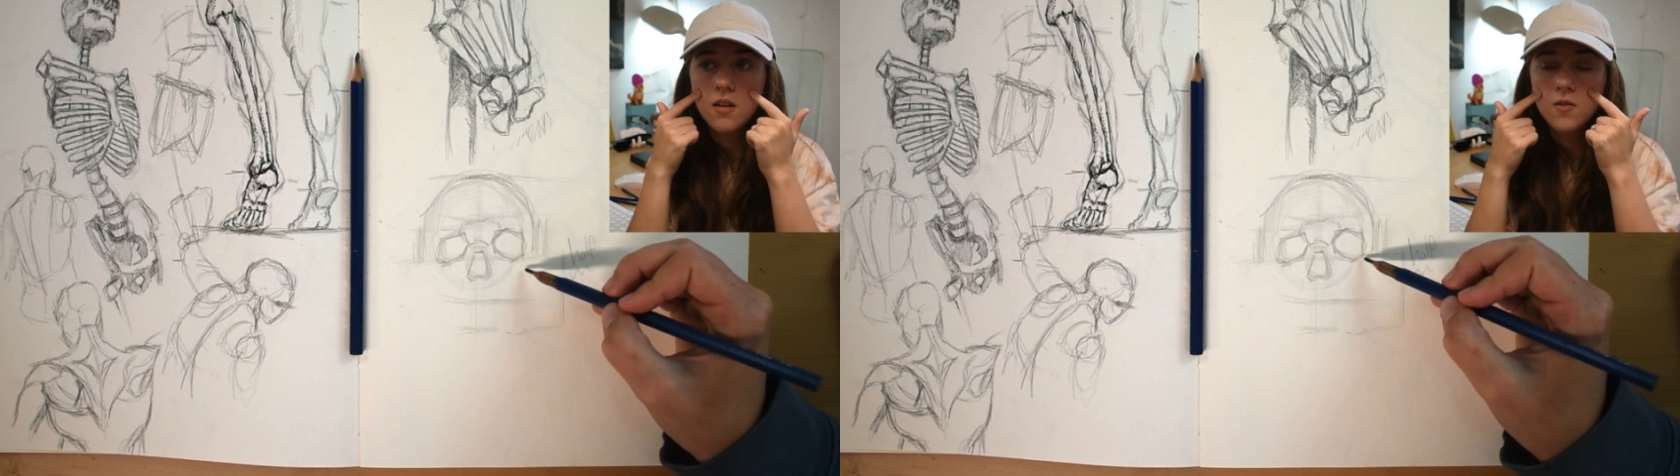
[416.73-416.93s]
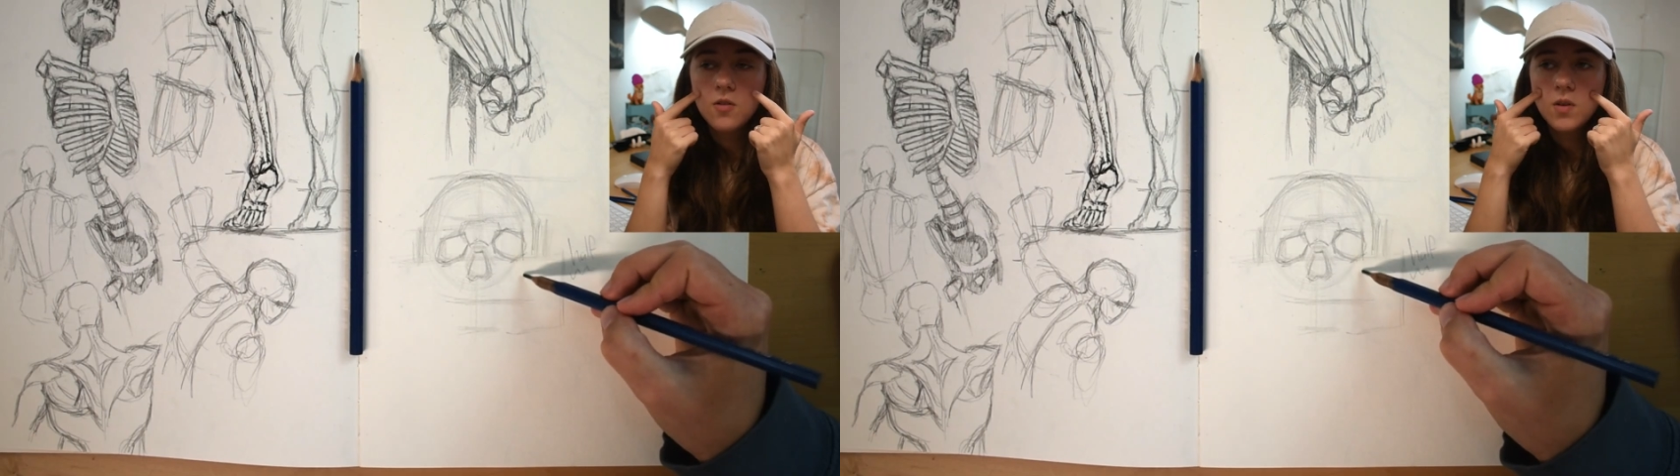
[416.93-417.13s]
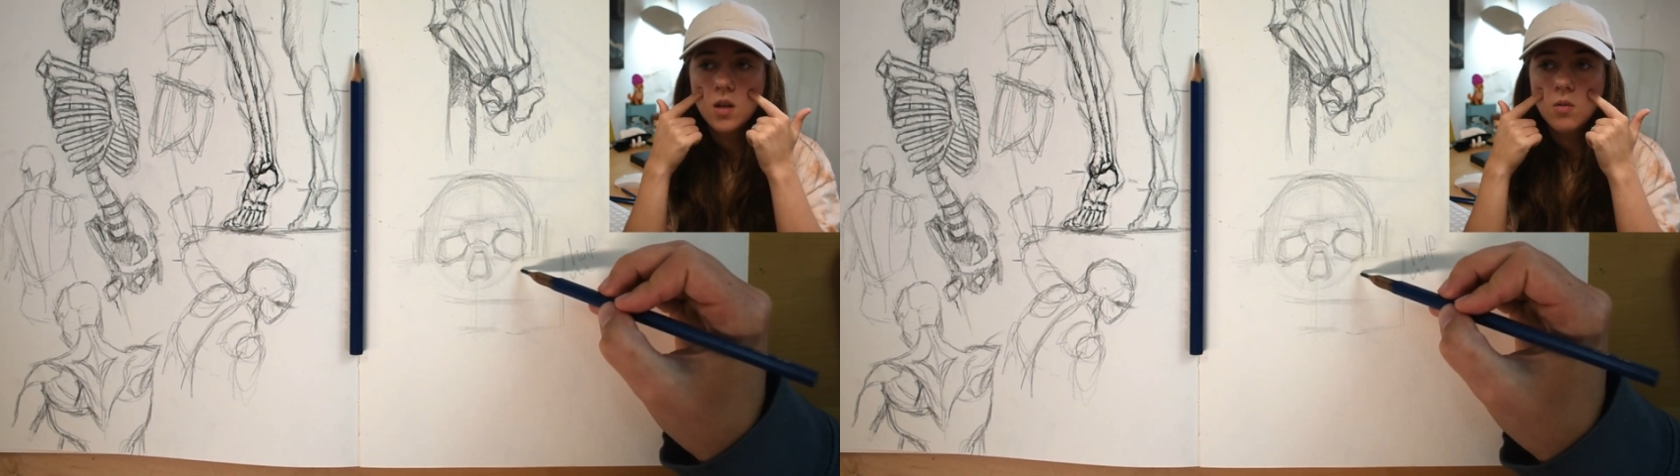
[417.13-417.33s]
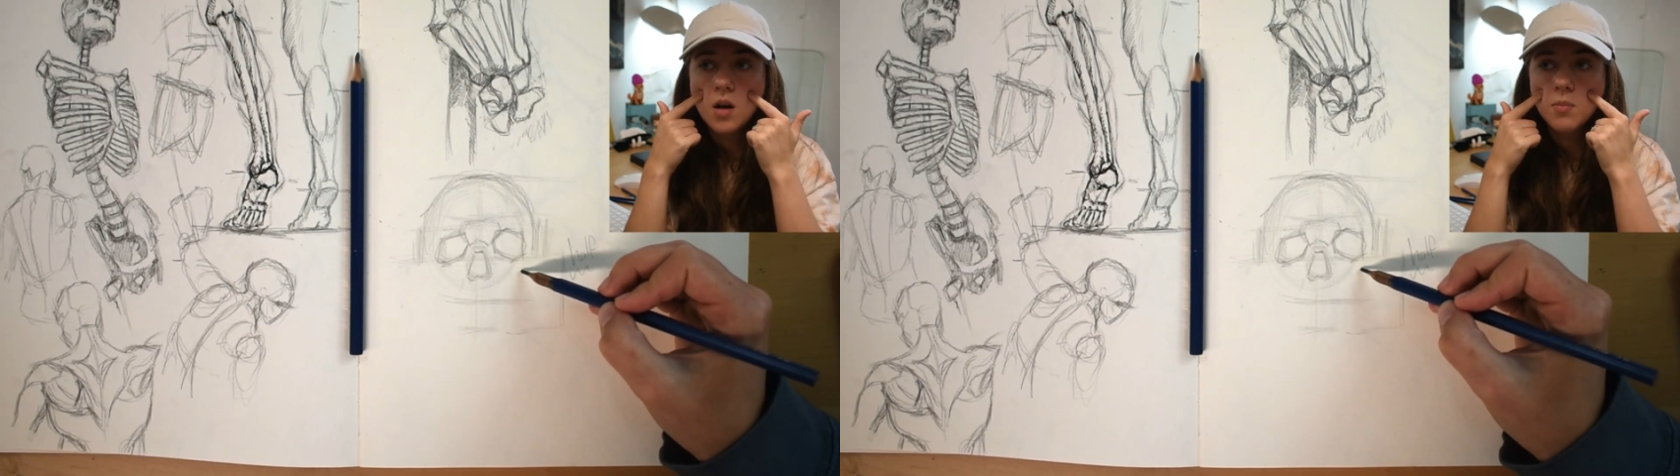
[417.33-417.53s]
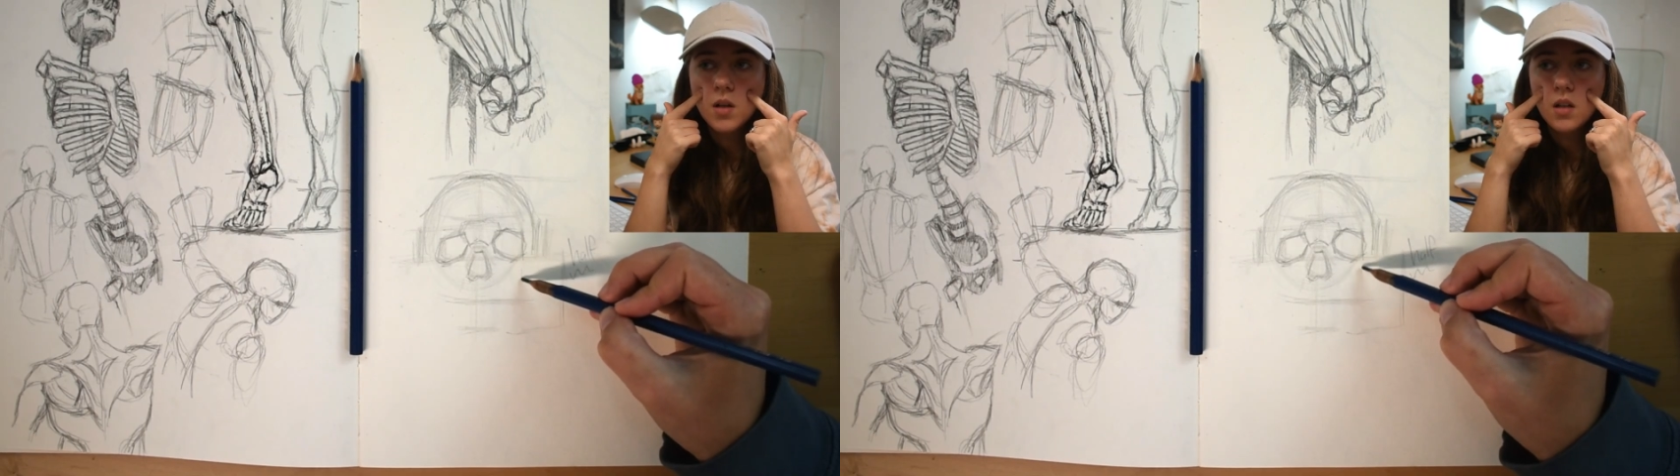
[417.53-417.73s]
if you feel
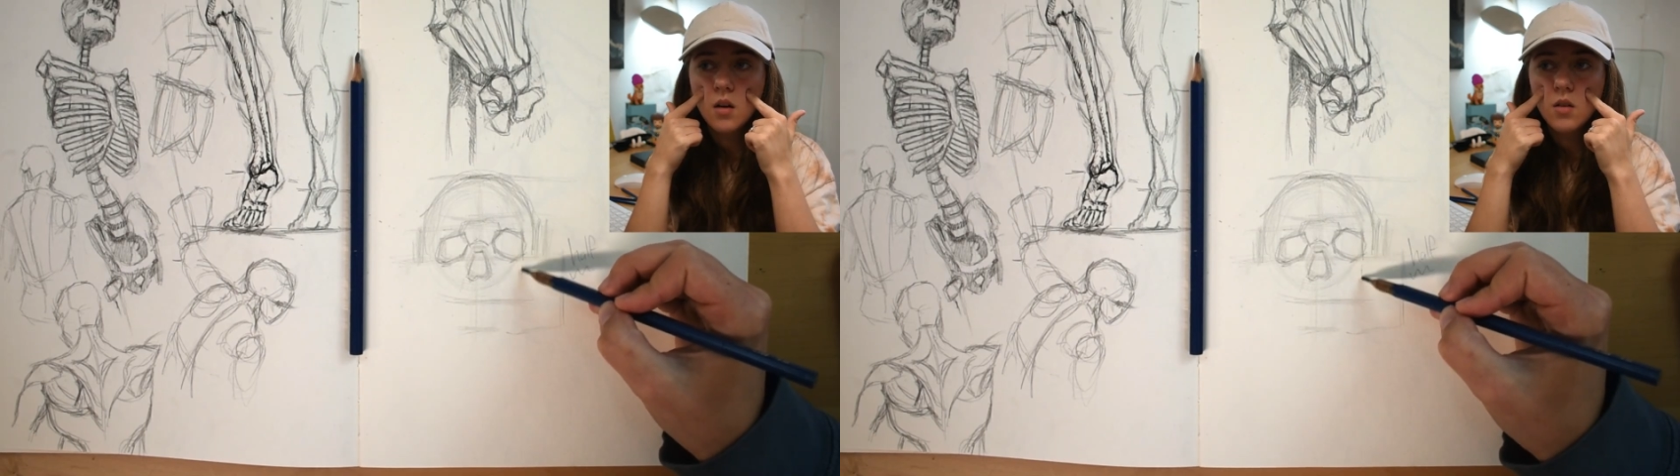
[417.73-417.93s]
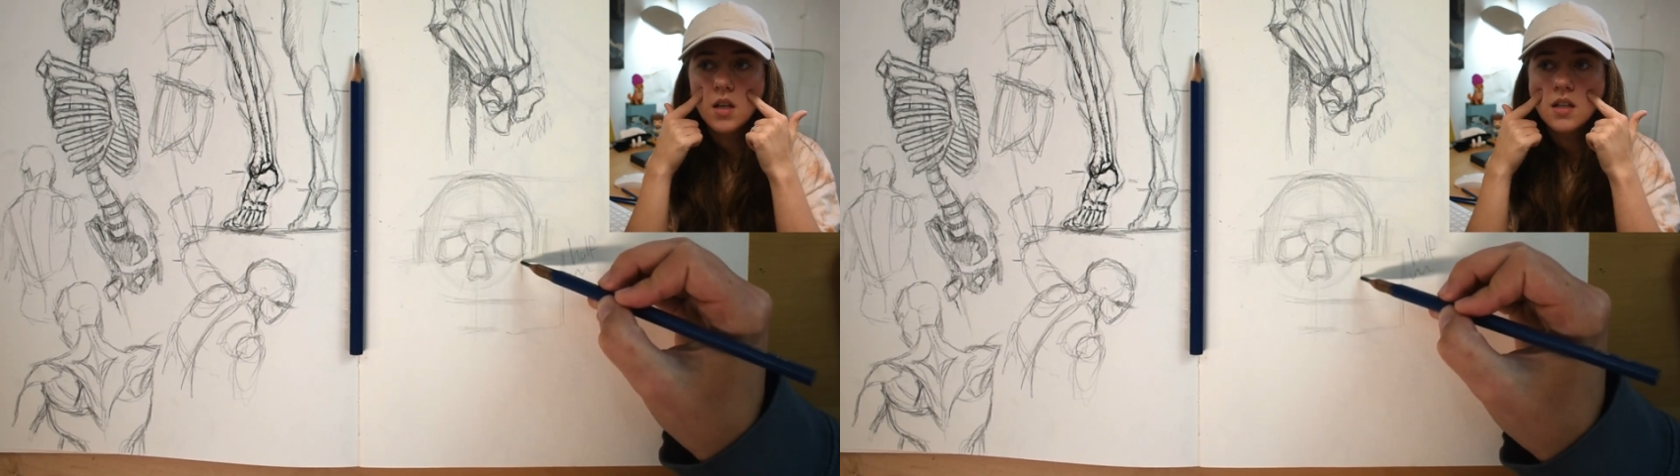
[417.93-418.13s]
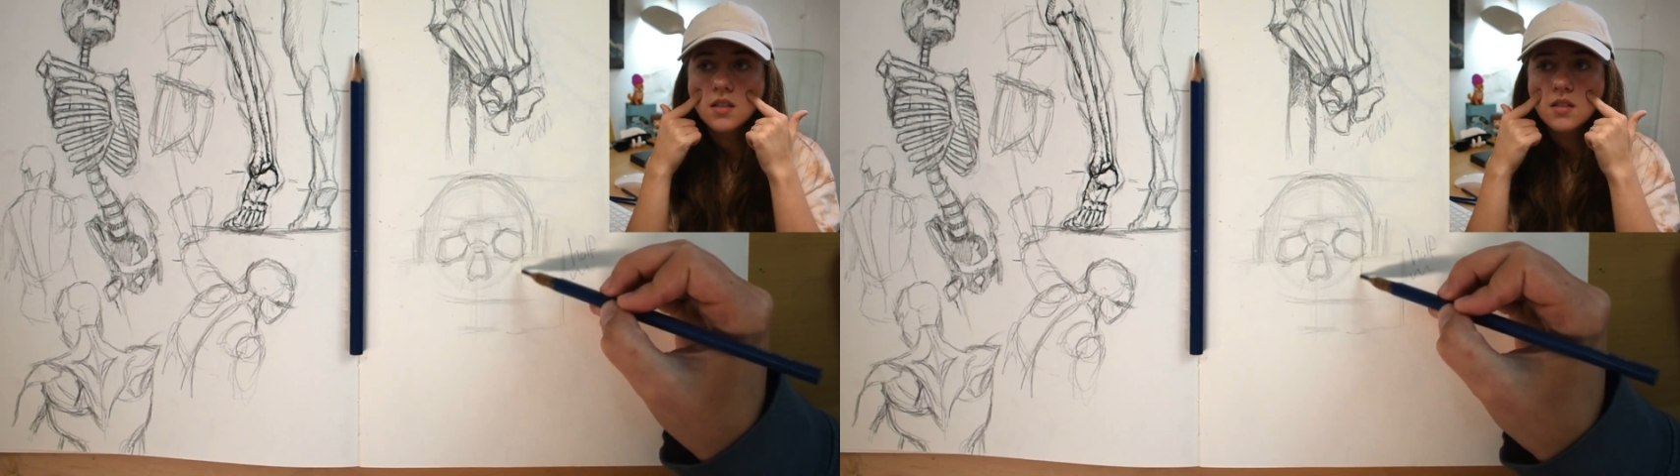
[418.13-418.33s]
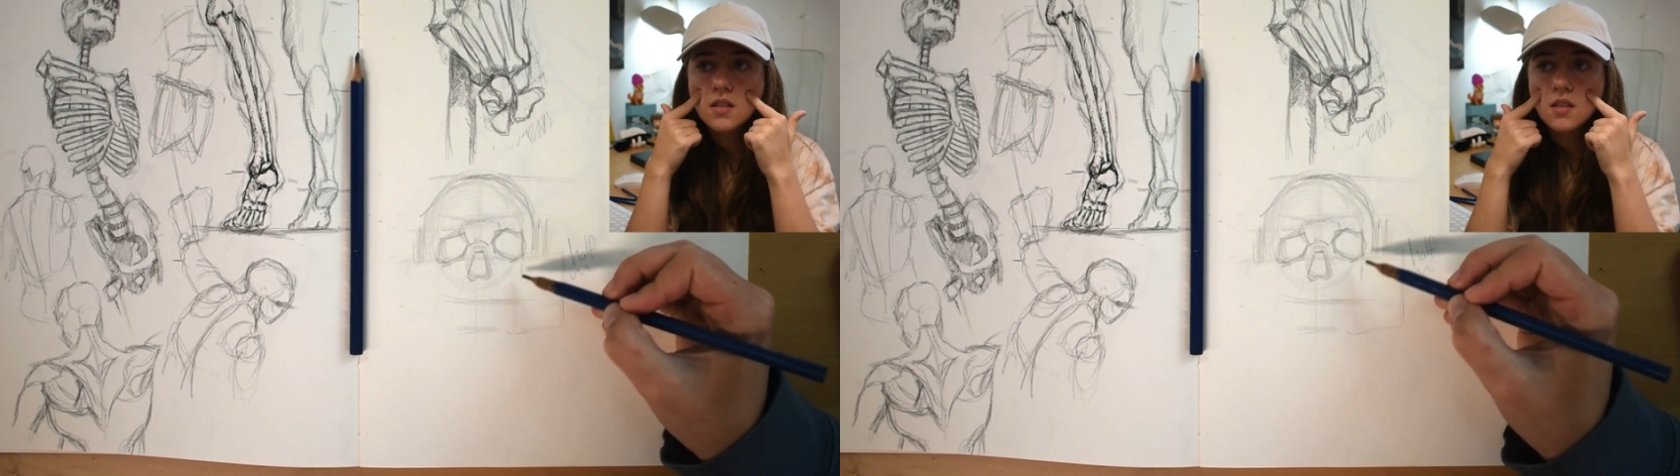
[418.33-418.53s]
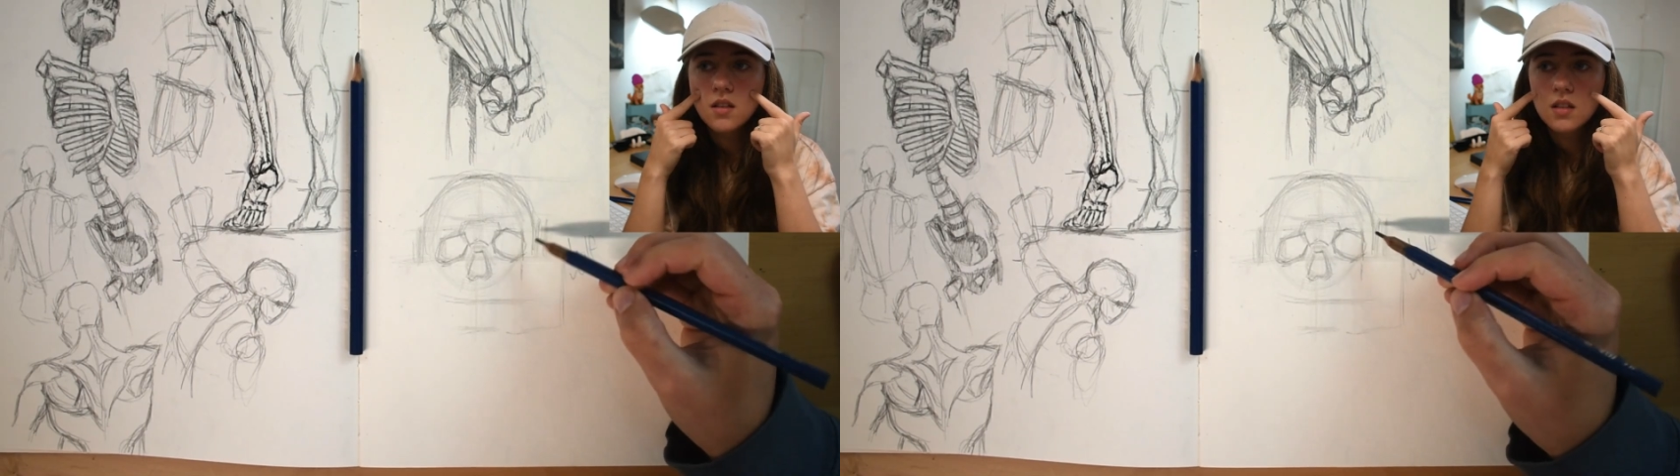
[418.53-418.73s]
right below this